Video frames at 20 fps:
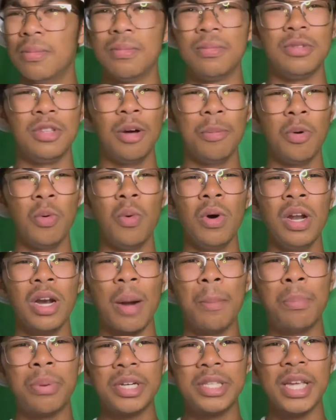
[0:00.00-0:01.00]
number one,
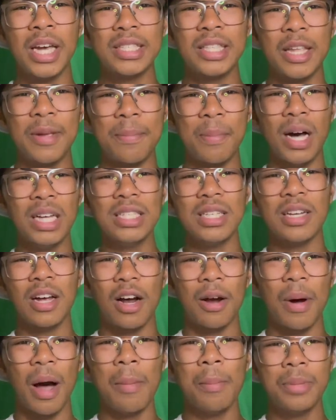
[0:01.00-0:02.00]
I'm protecting my,
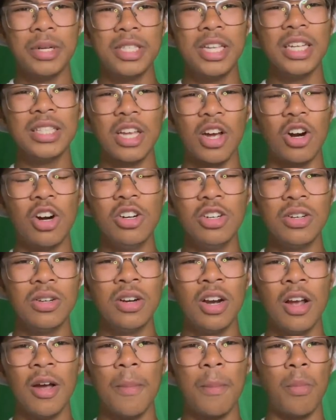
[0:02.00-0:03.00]
I'm protecting her
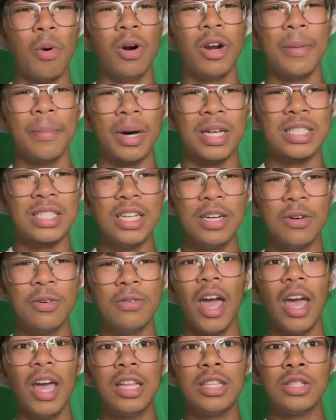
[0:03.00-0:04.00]
more than myself,
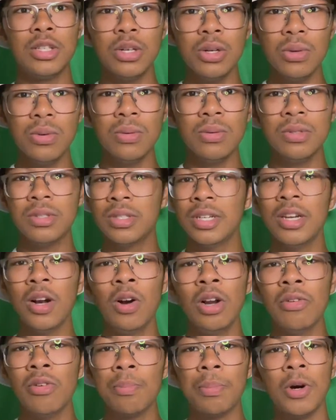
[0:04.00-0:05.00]
and two, she
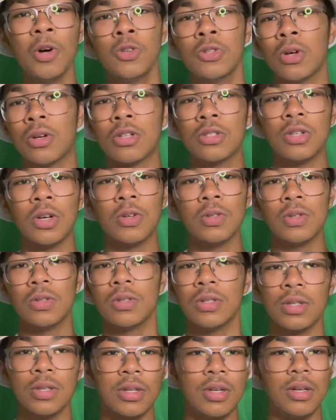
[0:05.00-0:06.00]
don't even post on the
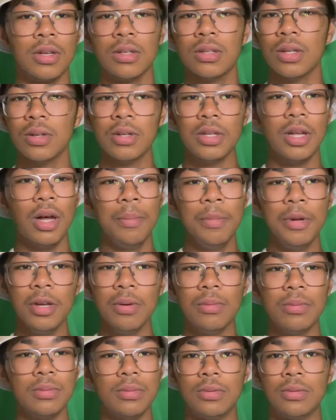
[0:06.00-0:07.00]
socials. So I
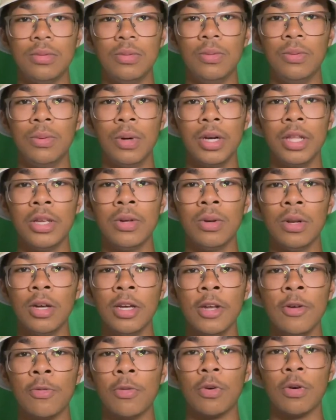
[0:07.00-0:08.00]
mean, what are you
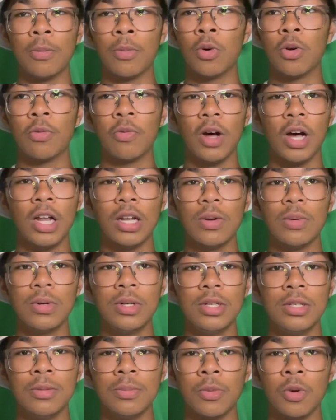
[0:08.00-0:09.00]
looking for? More
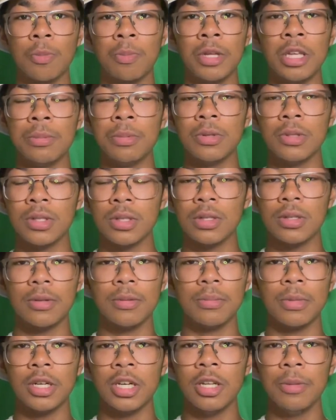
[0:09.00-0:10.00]
followers, more people to
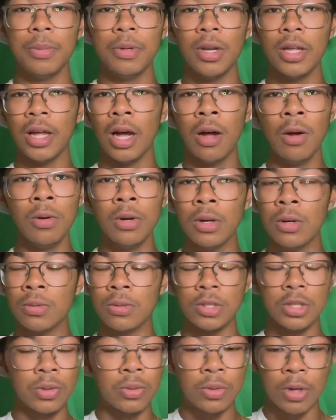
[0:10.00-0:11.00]
manipulate? I don't know.
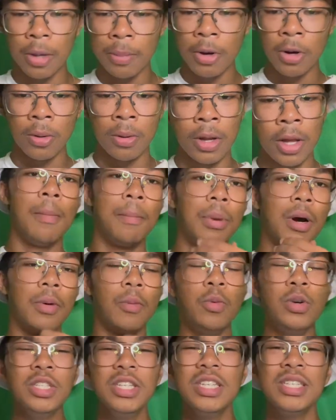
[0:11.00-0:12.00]
Shoot, come on. But
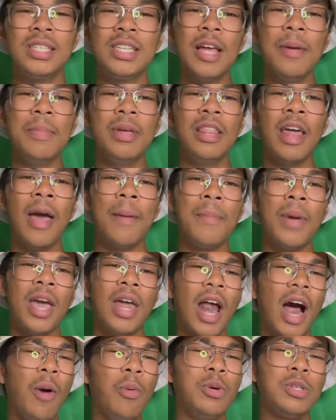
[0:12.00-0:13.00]
when she sent me that, man,
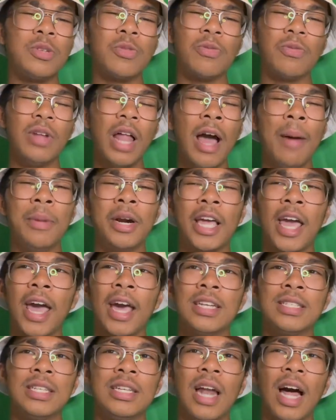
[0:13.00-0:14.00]
I was
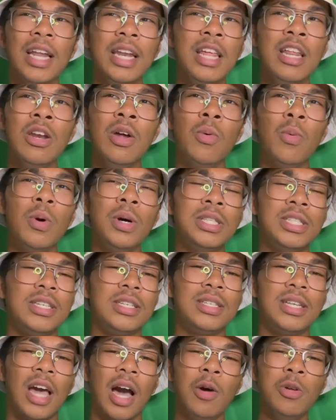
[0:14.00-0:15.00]
flabbergasted. I didn't know what to
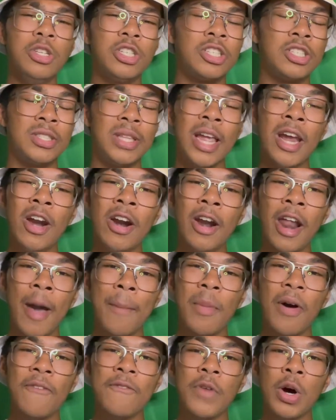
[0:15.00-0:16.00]
say. I was just staring at
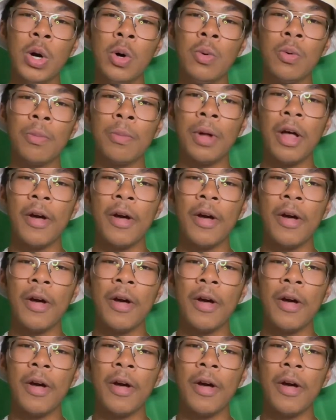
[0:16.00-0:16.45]
my phone,